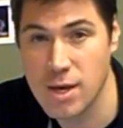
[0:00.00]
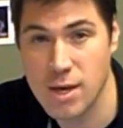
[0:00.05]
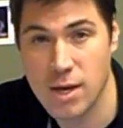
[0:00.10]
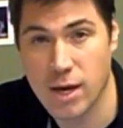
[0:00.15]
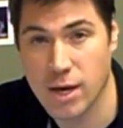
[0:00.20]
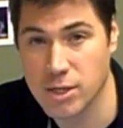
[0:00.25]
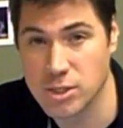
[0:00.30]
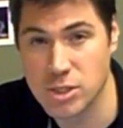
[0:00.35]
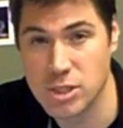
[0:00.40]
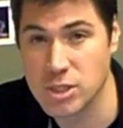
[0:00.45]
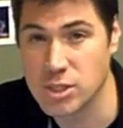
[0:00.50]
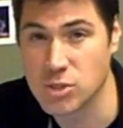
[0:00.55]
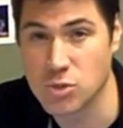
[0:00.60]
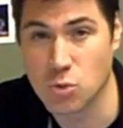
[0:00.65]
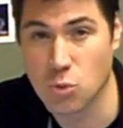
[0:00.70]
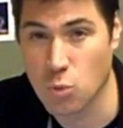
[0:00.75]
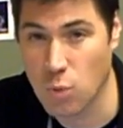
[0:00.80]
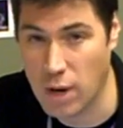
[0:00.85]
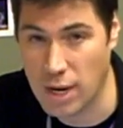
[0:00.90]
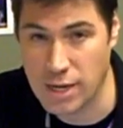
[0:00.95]
Uh, she is
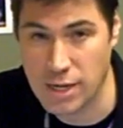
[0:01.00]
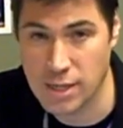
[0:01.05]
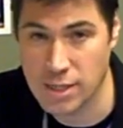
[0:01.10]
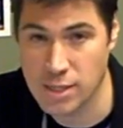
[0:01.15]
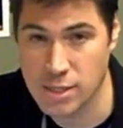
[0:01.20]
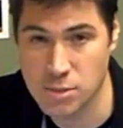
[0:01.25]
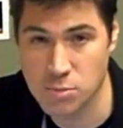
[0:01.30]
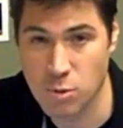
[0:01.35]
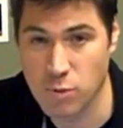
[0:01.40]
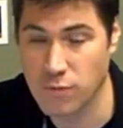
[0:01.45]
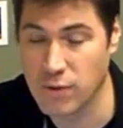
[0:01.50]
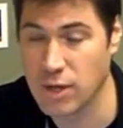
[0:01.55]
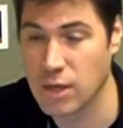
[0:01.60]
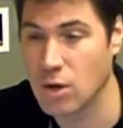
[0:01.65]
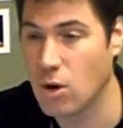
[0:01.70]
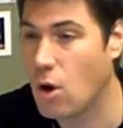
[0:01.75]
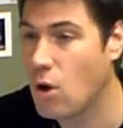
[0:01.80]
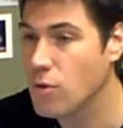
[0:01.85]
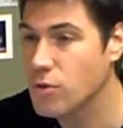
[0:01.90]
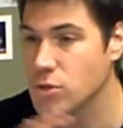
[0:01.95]
great in this movie, and
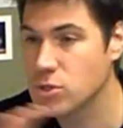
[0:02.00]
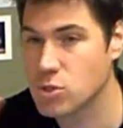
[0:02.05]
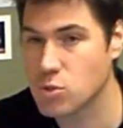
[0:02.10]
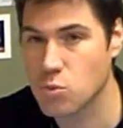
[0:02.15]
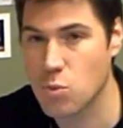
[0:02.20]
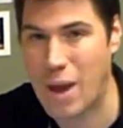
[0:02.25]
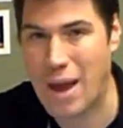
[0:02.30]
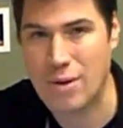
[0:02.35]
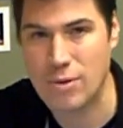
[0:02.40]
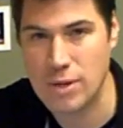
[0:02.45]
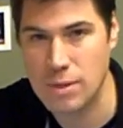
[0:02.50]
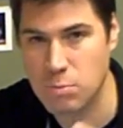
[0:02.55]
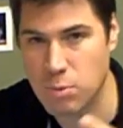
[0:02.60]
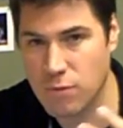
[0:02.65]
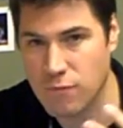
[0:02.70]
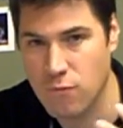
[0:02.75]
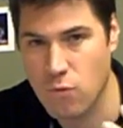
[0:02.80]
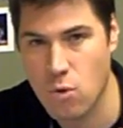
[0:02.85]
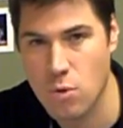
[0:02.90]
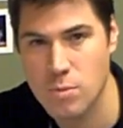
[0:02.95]
all the surrounding
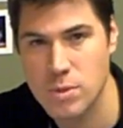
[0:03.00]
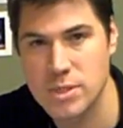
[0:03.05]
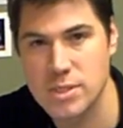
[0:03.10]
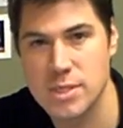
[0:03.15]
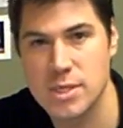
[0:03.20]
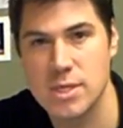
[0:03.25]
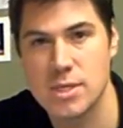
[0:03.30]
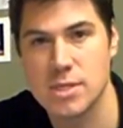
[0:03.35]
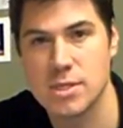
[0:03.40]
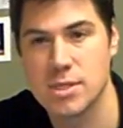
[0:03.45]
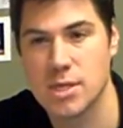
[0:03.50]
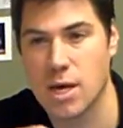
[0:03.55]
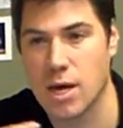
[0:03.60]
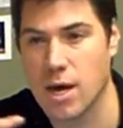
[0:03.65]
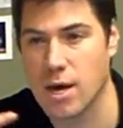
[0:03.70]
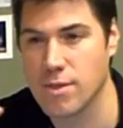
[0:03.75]
performances uh,